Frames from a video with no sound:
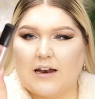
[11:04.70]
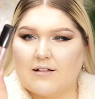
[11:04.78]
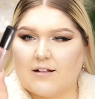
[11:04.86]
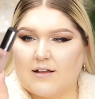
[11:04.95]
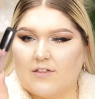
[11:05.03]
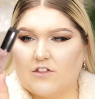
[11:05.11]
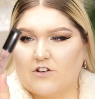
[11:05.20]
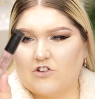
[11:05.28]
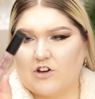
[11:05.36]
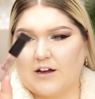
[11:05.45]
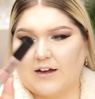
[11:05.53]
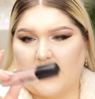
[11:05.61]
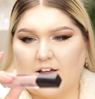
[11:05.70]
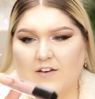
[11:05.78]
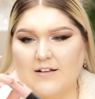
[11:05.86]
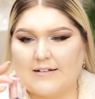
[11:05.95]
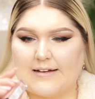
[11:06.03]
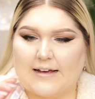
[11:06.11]
and it's in the shade, I think
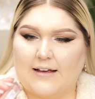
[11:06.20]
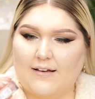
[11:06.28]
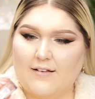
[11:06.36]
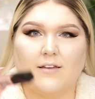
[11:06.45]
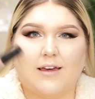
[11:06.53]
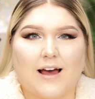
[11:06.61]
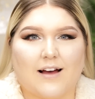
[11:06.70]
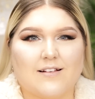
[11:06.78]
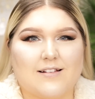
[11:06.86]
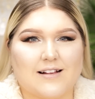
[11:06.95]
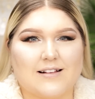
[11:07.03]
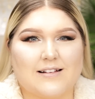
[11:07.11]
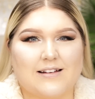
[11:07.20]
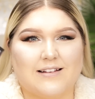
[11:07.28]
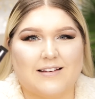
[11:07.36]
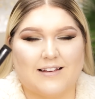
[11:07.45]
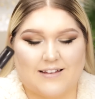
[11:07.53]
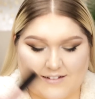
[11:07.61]
it's Tease? Yeah, 60
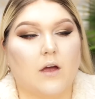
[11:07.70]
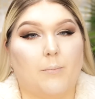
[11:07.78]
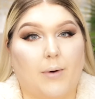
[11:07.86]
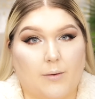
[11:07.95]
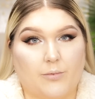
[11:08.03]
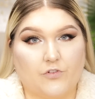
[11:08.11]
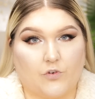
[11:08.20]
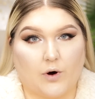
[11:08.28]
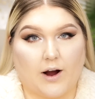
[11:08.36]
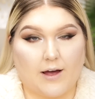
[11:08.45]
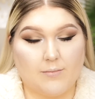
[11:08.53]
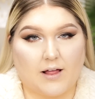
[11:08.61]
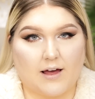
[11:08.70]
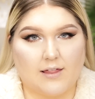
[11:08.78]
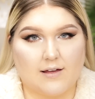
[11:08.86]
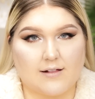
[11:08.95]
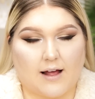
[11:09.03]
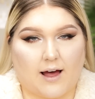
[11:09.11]
Tease. But before I apply
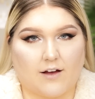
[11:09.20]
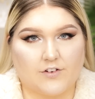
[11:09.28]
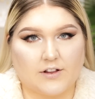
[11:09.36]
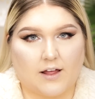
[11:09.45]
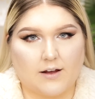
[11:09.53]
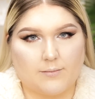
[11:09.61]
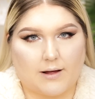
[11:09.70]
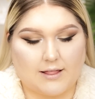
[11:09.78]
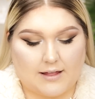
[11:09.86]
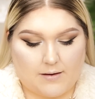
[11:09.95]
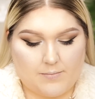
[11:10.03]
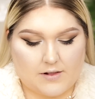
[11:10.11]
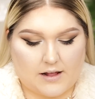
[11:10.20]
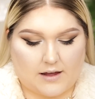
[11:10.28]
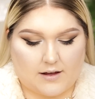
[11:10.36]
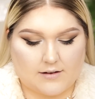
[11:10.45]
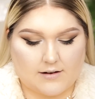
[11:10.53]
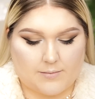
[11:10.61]
this, I have to line my lips,
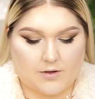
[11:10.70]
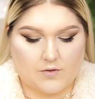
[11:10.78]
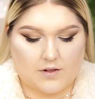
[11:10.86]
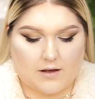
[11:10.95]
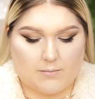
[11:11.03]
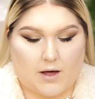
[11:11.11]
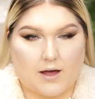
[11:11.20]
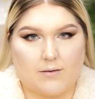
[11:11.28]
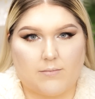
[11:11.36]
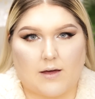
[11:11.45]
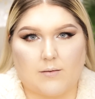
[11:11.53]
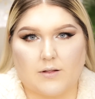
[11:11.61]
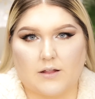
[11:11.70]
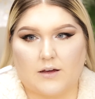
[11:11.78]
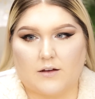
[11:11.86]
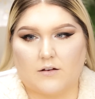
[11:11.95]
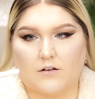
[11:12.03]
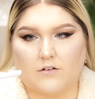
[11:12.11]
and I'm using my
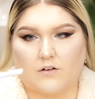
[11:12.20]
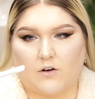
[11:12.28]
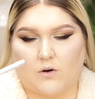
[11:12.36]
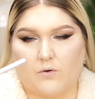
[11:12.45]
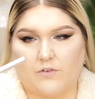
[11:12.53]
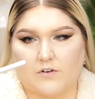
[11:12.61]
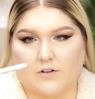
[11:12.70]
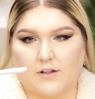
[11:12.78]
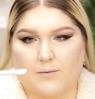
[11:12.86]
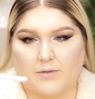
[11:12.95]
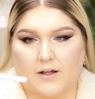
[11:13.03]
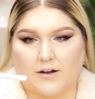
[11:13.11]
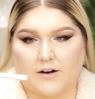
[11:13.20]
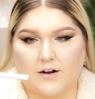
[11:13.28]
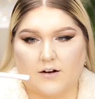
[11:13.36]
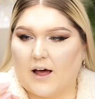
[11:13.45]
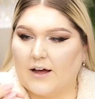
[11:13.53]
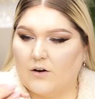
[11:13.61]
Maybelline Toast Lip
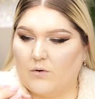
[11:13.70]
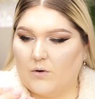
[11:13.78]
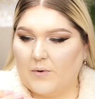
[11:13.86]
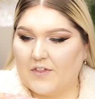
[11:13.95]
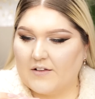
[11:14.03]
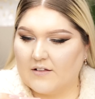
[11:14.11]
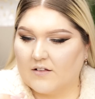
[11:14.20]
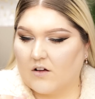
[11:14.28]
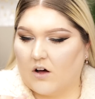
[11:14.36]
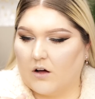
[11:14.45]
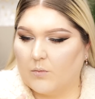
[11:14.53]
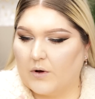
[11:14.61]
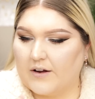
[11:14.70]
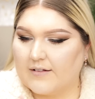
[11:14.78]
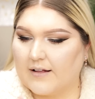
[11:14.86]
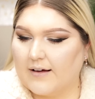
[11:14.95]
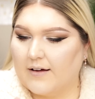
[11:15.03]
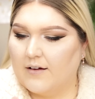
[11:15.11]
Liner. I don't know what this is called. What is
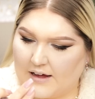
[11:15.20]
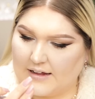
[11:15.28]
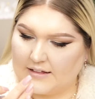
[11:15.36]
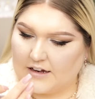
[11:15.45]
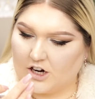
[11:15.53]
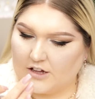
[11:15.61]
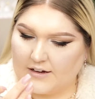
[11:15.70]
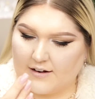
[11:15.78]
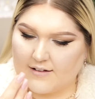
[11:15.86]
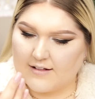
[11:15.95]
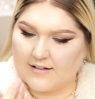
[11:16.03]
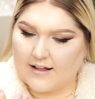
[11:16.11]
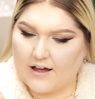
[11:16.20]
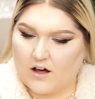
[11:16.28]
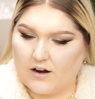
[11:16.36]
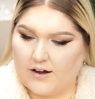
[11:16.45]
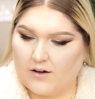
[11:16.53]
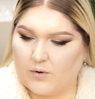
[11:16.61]
it? It literally doesn't say
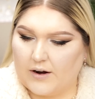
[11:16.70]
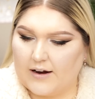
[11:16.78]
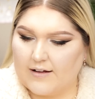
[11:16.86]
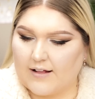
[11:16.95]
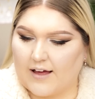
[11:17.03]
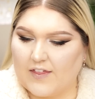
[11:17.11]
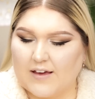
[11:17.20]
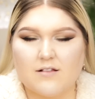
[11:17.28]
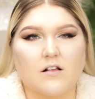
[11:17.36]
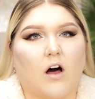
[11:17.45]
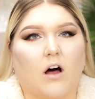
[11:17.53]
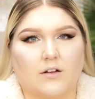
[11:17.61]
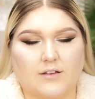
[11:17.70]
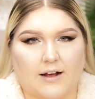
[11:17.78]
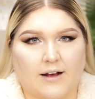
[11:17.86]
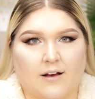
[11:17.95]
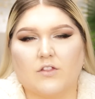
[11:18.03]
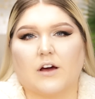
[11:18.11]
on it what it is. I think it's called
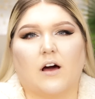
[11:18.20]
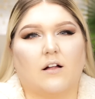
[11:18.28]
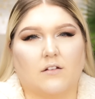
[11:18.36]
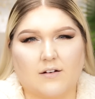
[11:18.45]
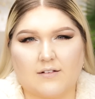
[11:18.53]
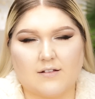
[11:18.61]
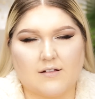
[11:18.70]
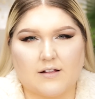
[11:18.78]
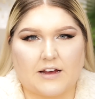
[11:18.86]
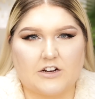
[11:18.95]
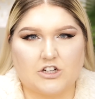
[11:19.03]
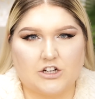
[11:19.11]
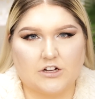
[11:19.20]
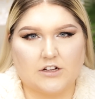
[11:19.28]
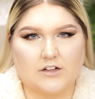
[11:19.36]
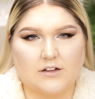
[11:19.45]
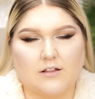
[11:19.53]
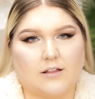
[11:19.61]
like the color
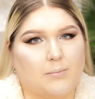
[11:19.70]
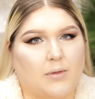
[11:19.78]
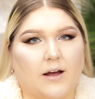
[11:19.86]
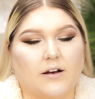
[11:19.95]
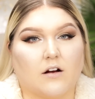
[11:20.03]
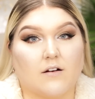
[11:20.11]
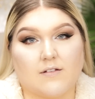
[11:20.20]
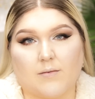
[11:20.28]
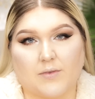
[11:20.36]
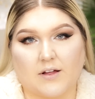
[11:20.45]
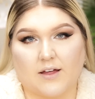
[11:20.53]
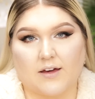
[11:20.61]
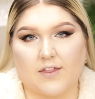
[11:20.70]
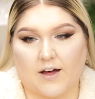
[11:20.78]
Sensational Lip Liner or something like